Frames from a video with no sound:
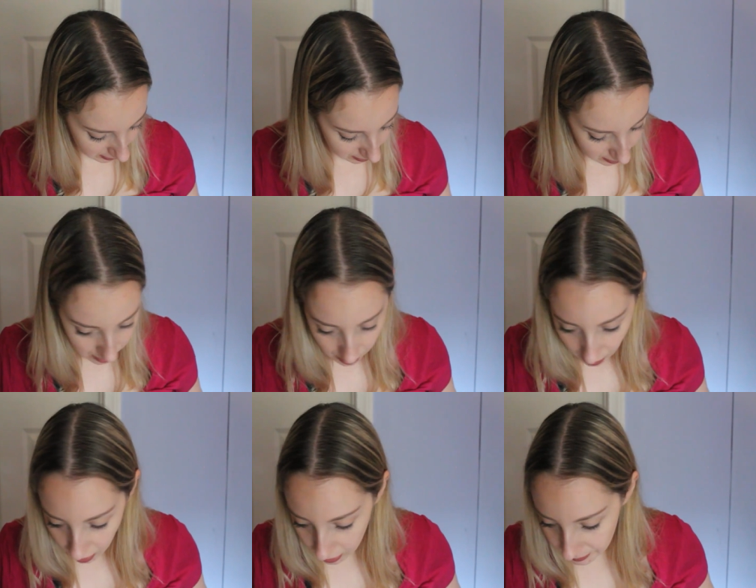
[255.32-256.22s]
like
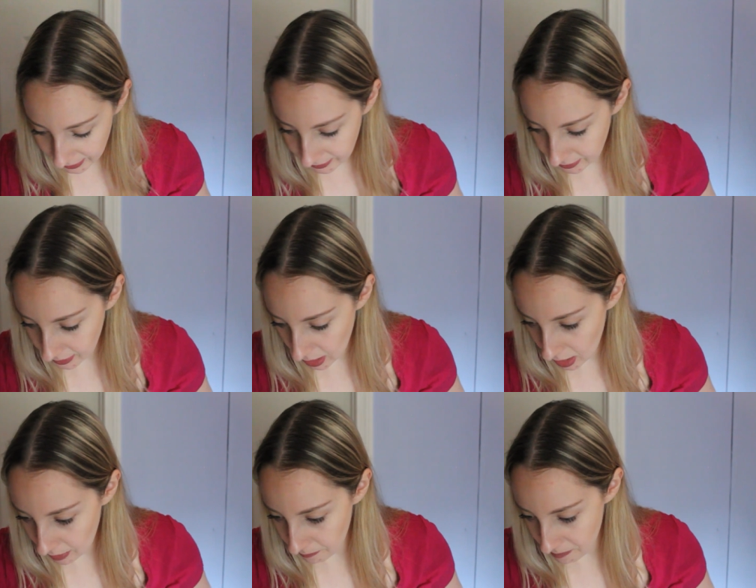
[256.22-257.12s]
um, it's
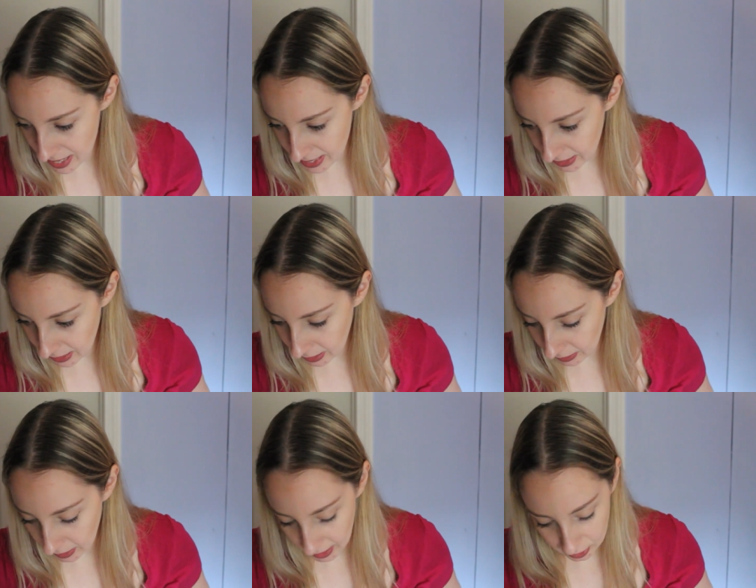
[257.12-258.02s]
not
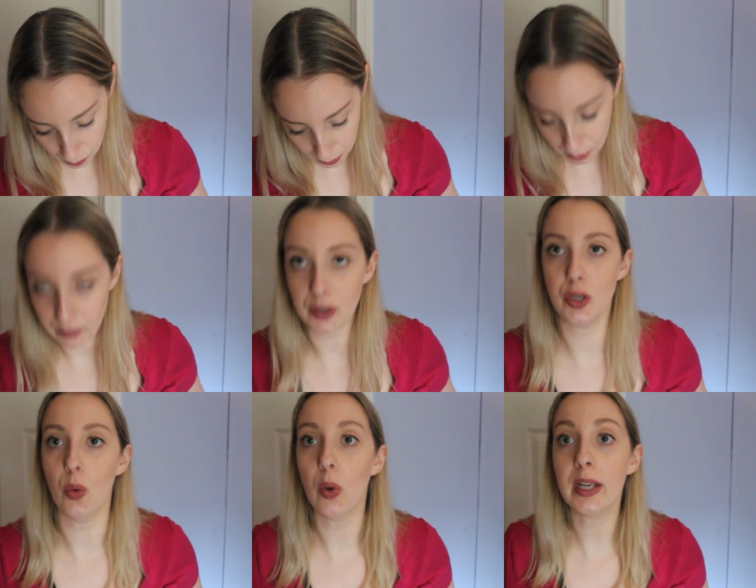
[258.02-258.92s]
making as weird of a
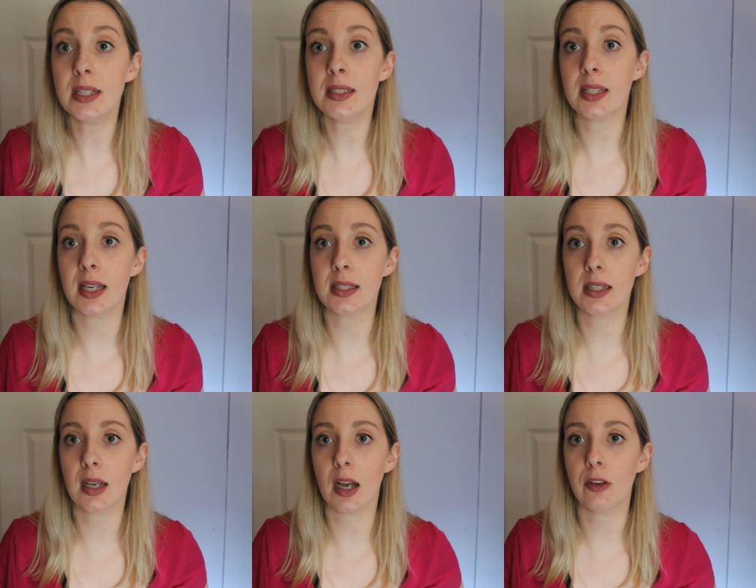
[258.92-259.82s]
noise as
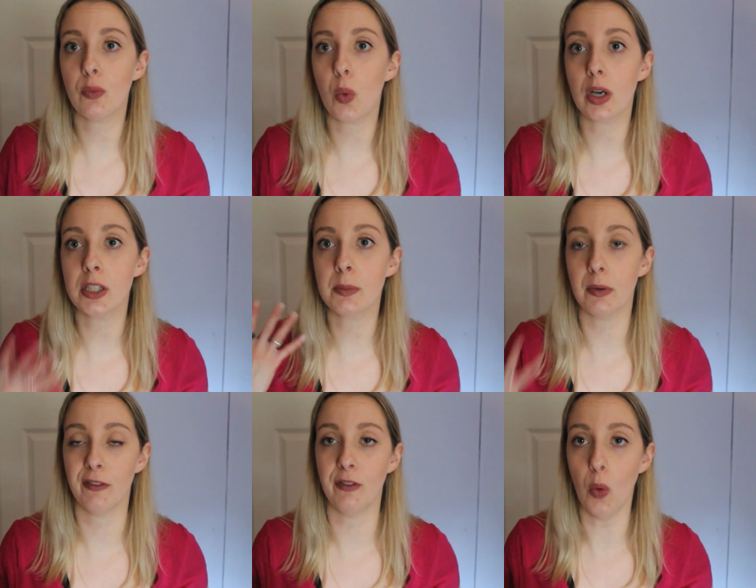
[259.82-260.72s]
it kind of was
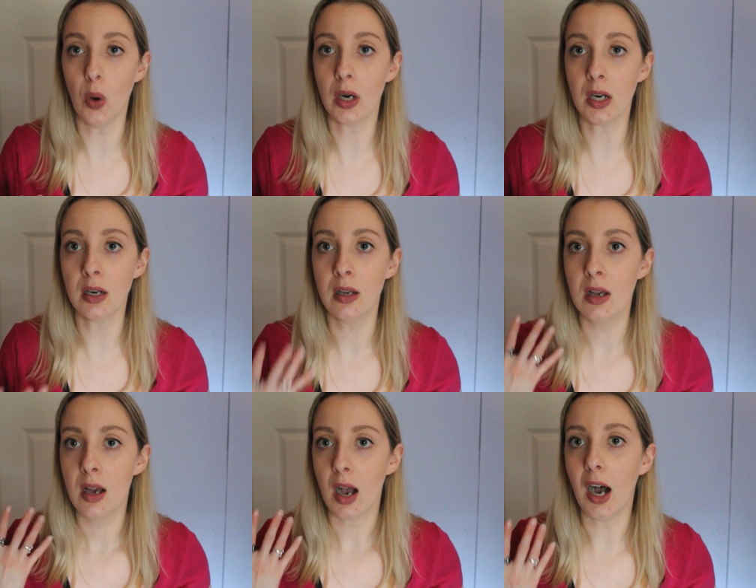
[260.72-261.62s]
before.
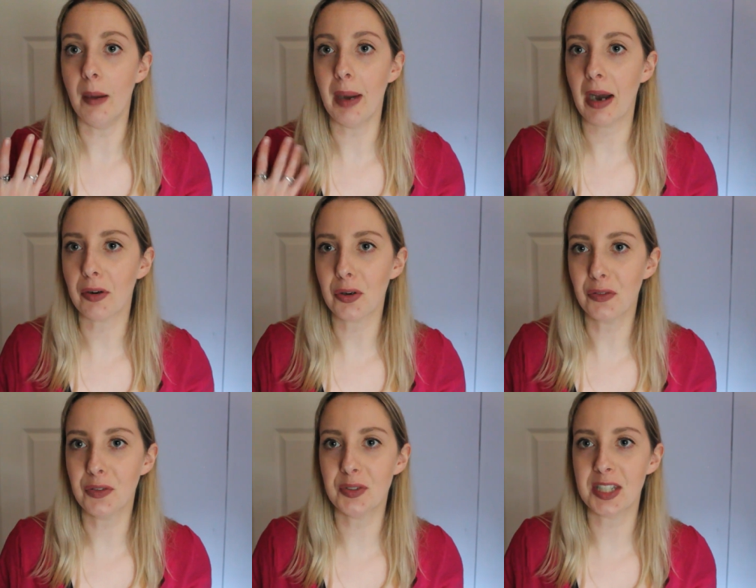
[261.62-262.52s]
Um, I don't know
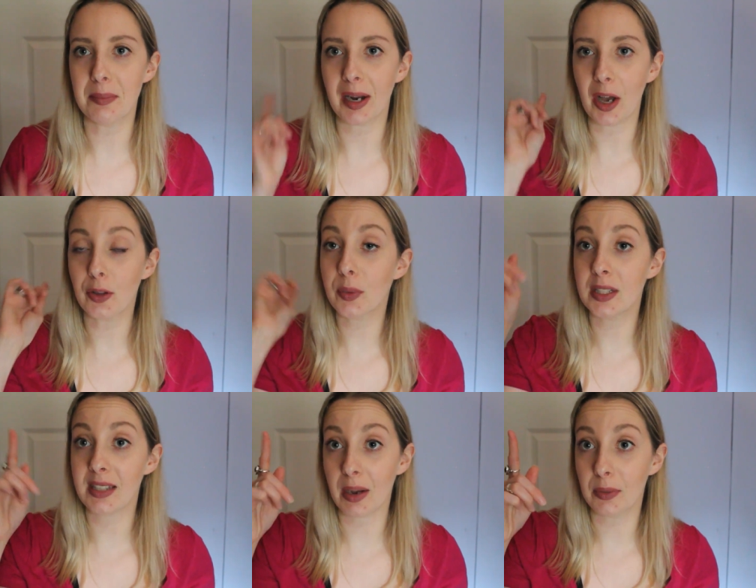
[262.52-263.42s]
if you've seen my other
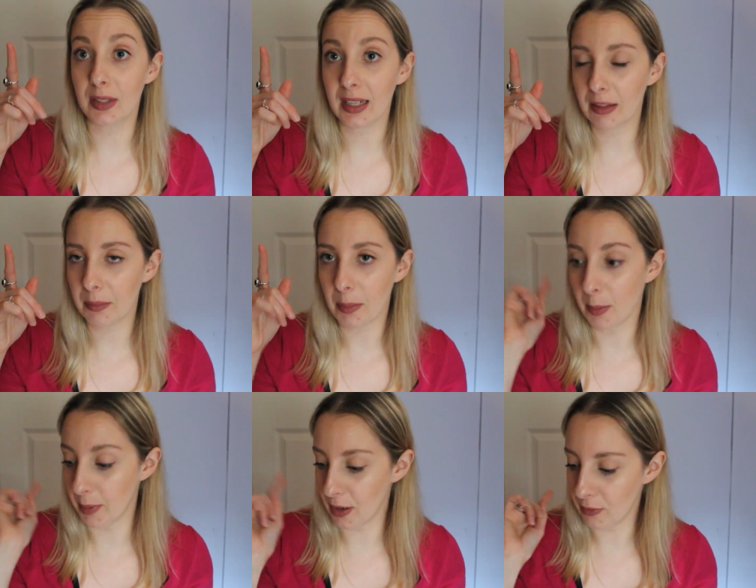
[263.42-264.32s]
ones. I will link them up
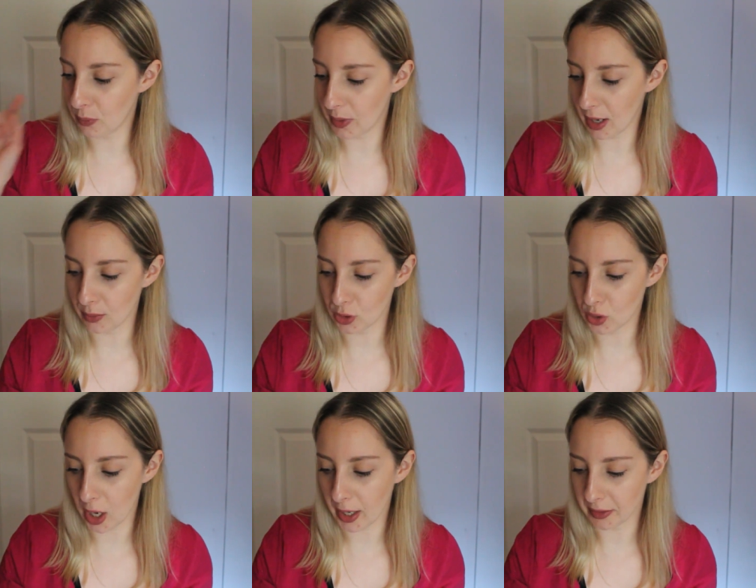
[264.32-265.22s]
above when I was
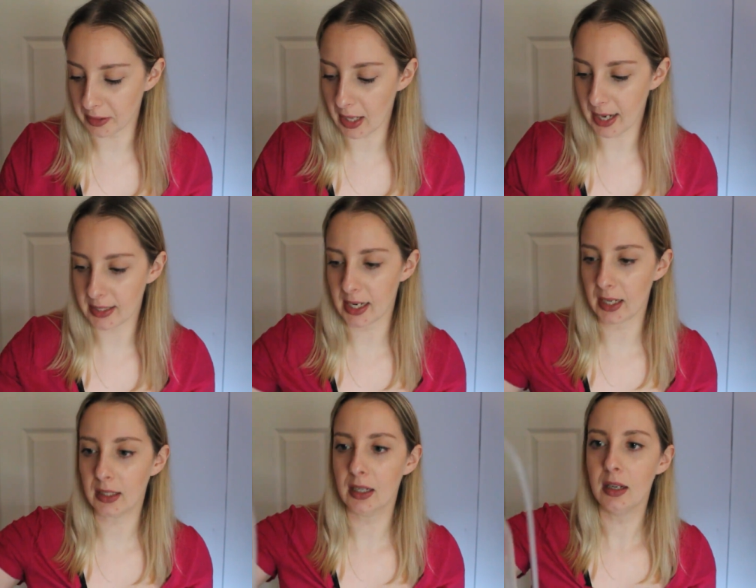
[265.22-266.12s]
trying the
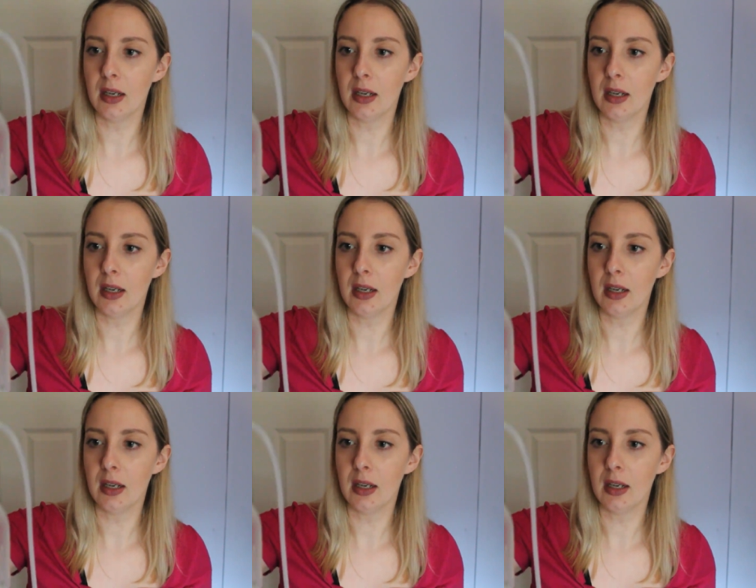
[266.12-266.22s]
LacTeck.